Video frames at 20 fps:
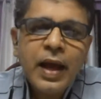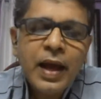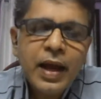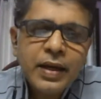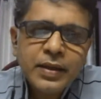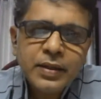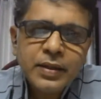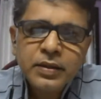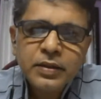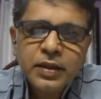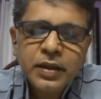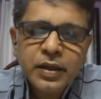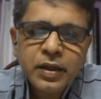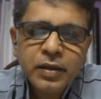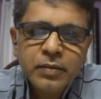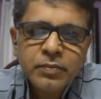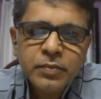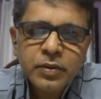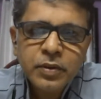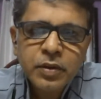and the
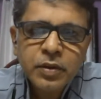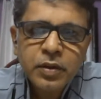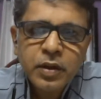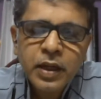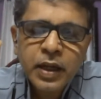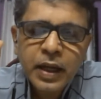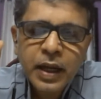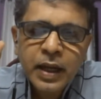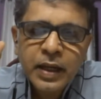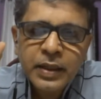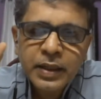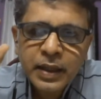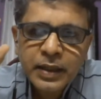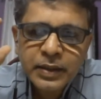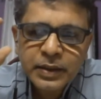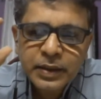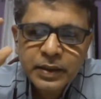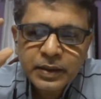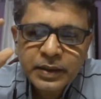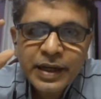number
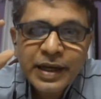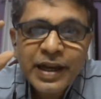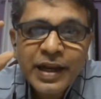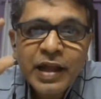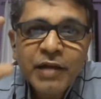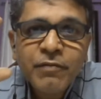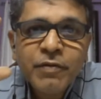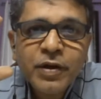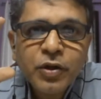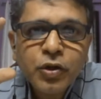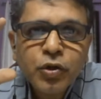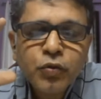and the level